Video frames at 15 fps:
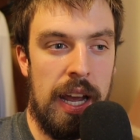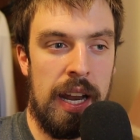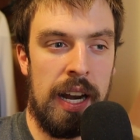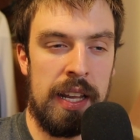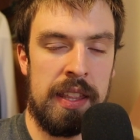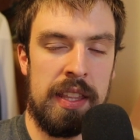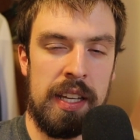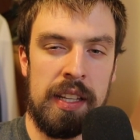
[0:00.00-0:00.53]

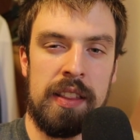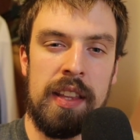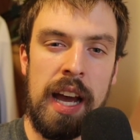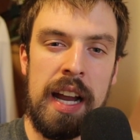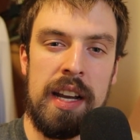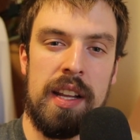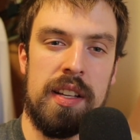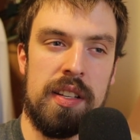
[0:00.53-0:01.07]
I think
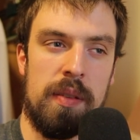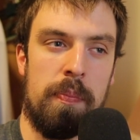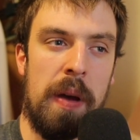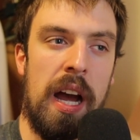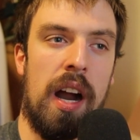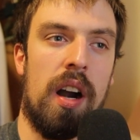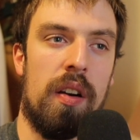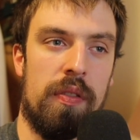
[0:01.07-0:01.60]
that is a
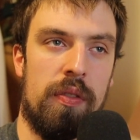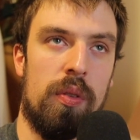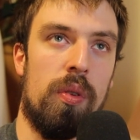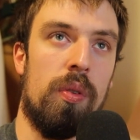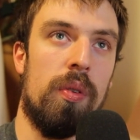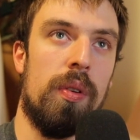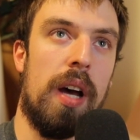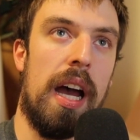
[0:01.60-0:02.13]

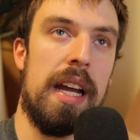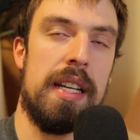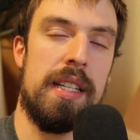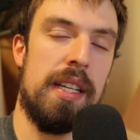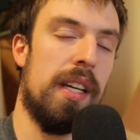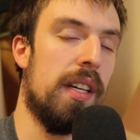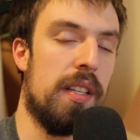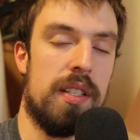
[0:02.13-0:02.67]
powerful
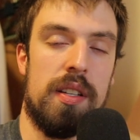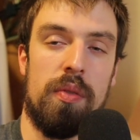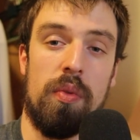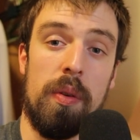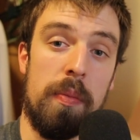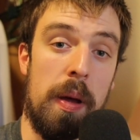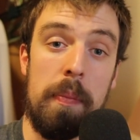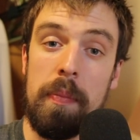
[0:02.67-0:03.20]
idea to
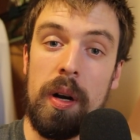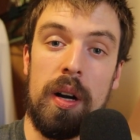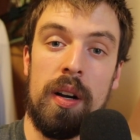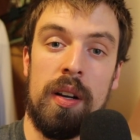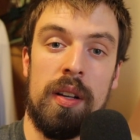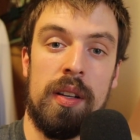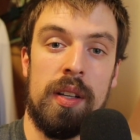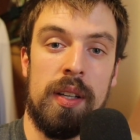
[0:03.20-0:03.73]

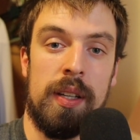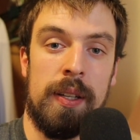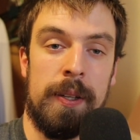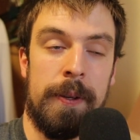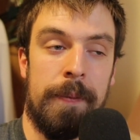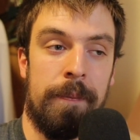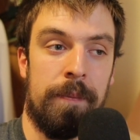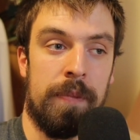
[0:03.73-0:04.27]
remember.
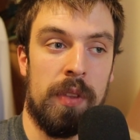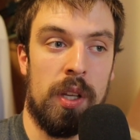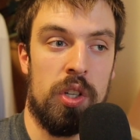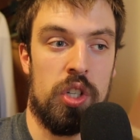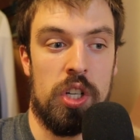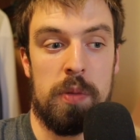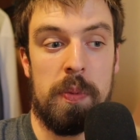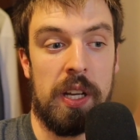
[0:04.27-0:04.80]

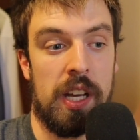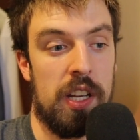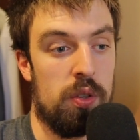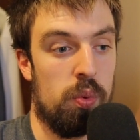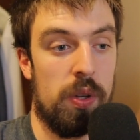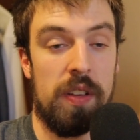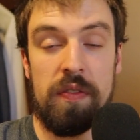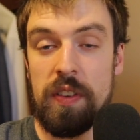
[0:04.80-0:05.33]
Just
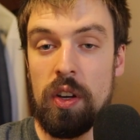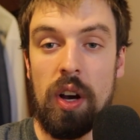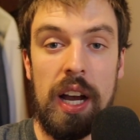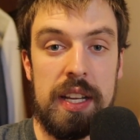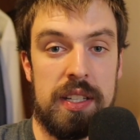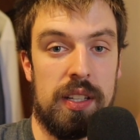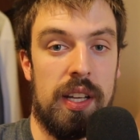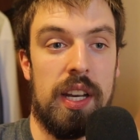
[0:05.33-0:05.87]
because we feel
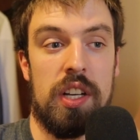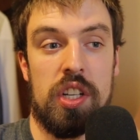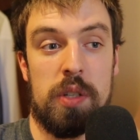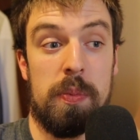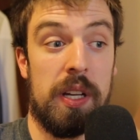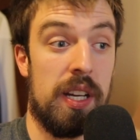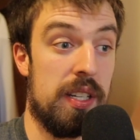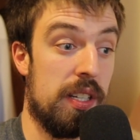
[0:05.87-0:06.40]
isolated,
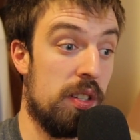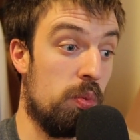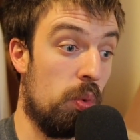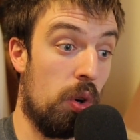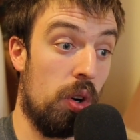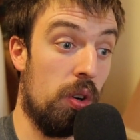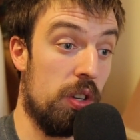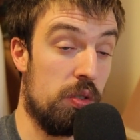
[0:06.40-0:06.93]
just because this
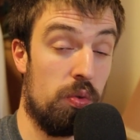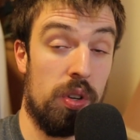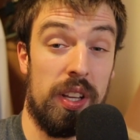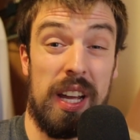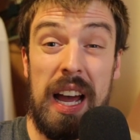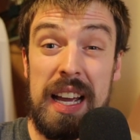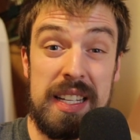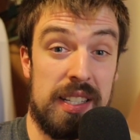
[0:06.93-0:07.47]
world is
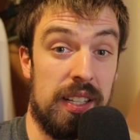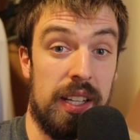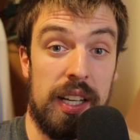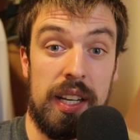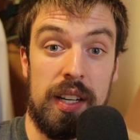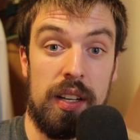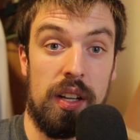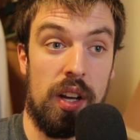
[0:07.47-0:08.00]
really
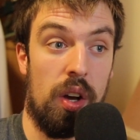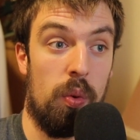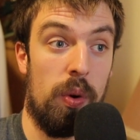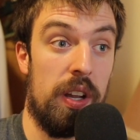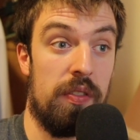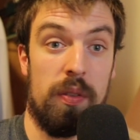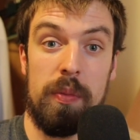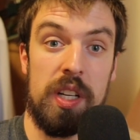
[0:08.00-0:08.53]
isolated
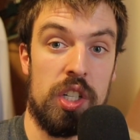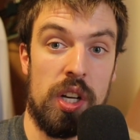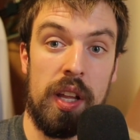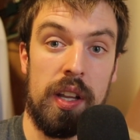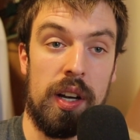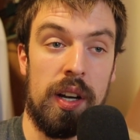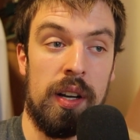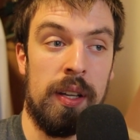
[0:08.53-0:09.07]
away from each
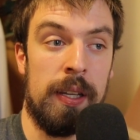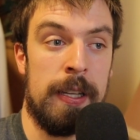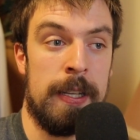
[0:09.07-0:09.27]
other,